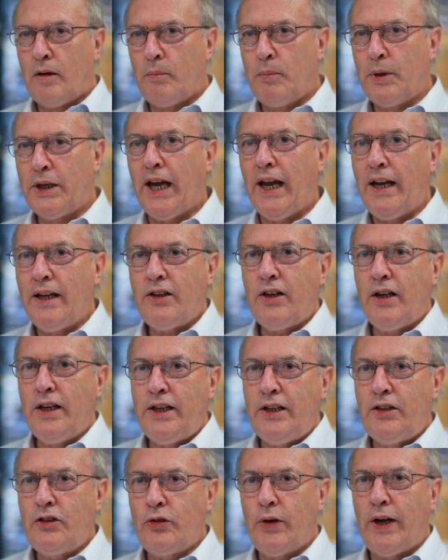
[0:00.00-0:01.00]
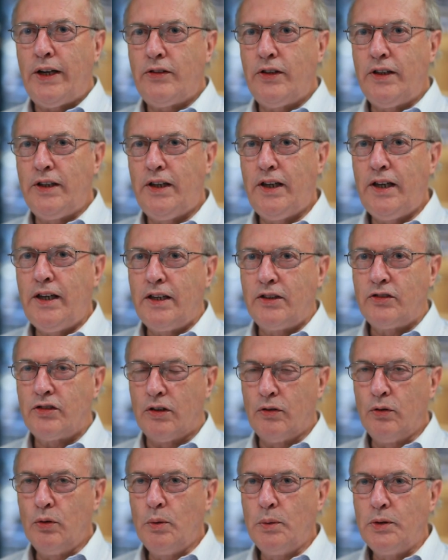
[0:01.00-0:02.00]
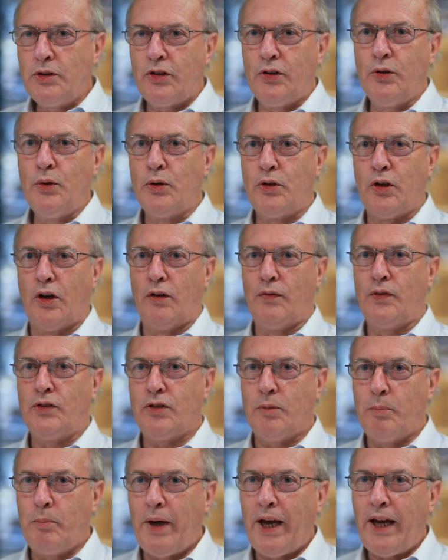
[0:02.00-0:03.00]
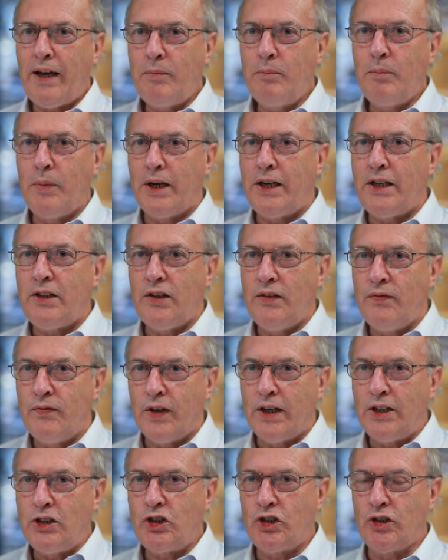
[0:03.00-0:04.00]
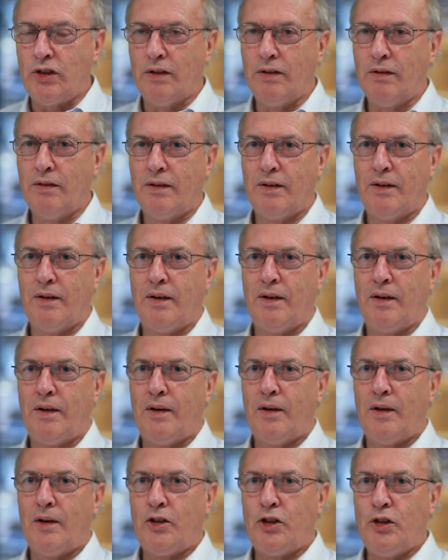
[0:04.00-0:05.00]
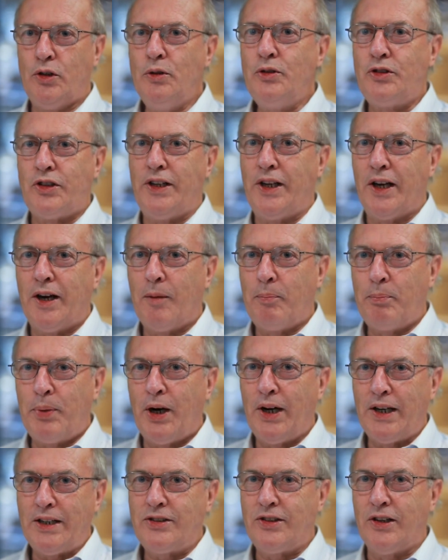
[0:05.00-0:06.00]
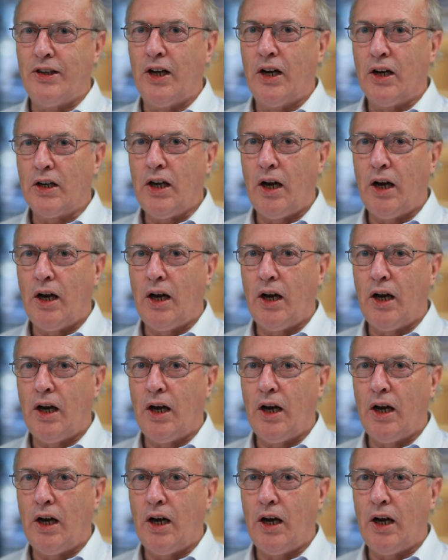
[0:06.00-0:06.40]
Mechanically interacting gears are always thought of as a man-made invention used in our bikes and our